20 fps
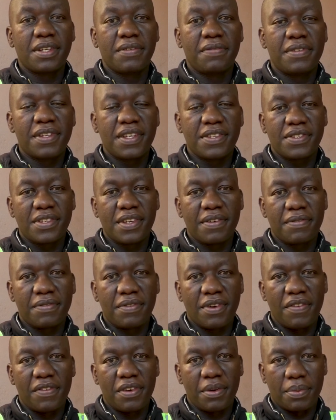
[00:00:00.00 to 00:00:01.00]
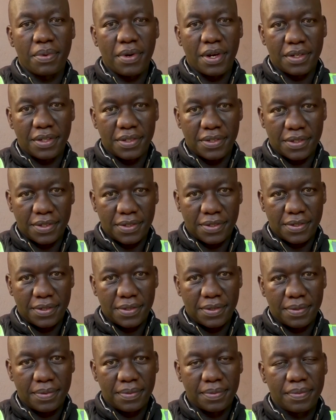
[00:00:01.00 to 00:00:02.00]
Safety and Safe Driving
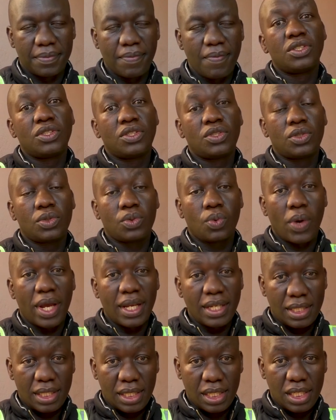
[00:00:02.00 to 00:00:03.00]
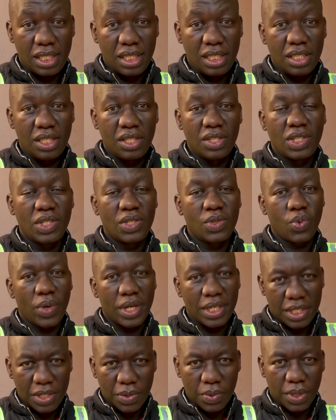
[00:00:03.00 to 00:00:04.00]
Practices. twenty
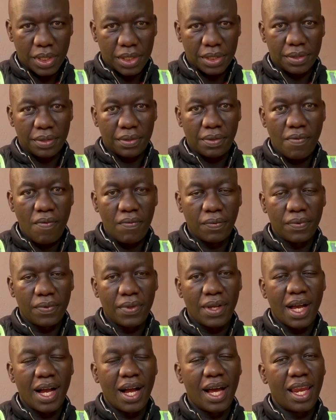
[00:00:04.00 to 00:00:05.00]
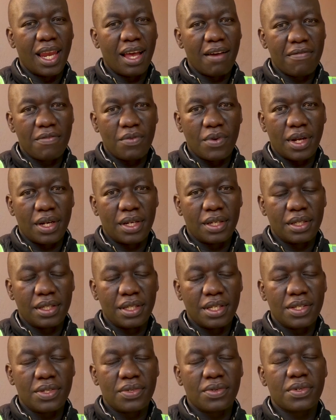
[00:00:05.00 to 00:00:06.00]
twenty-one, a loved one
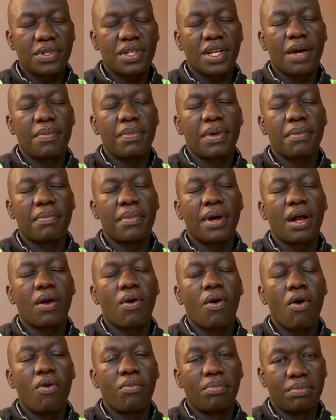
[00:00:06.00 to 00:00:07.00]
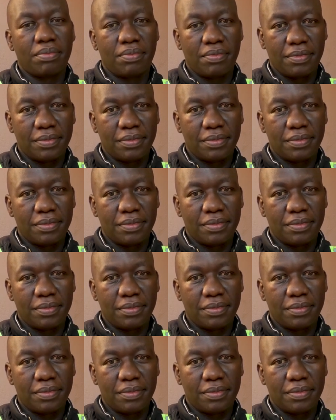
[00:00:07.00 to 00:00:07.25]
is not coming back home.